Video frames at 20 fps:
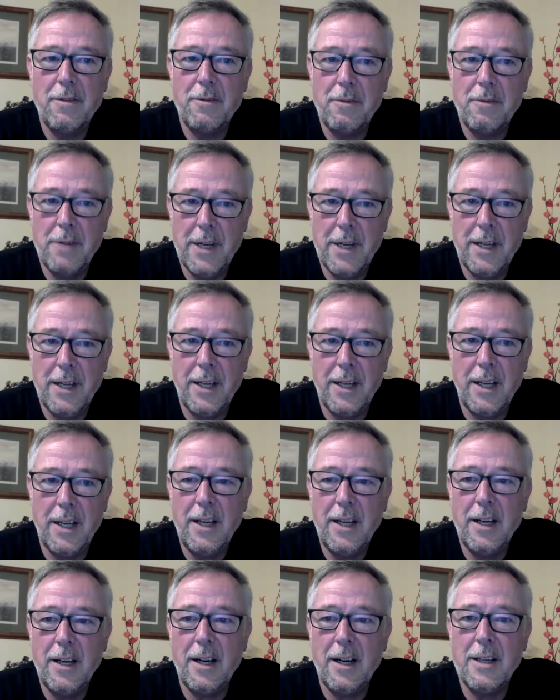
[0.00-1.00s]
really.
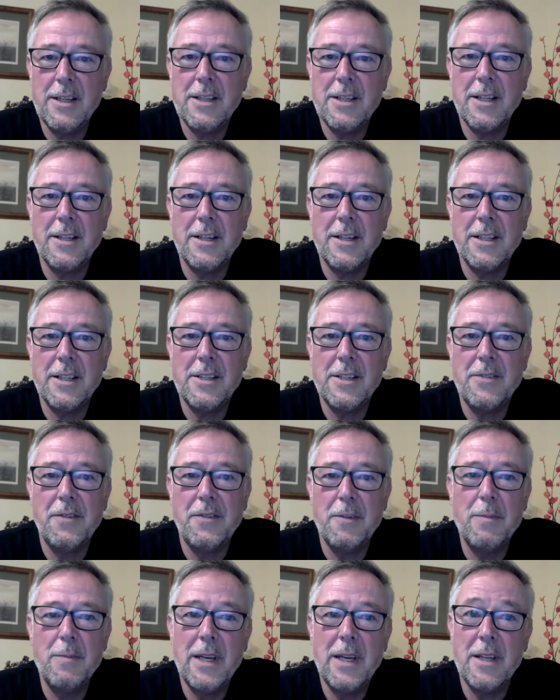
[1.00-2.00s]
I thought that for
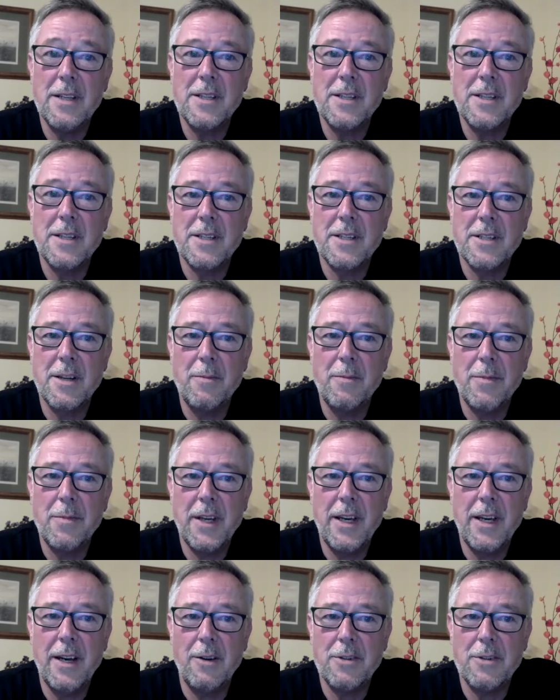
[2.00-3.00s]
me, there's
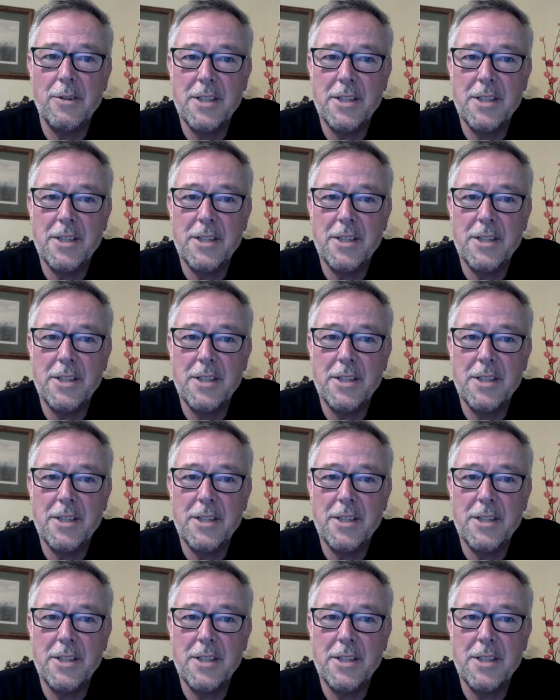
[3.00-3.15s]
something else,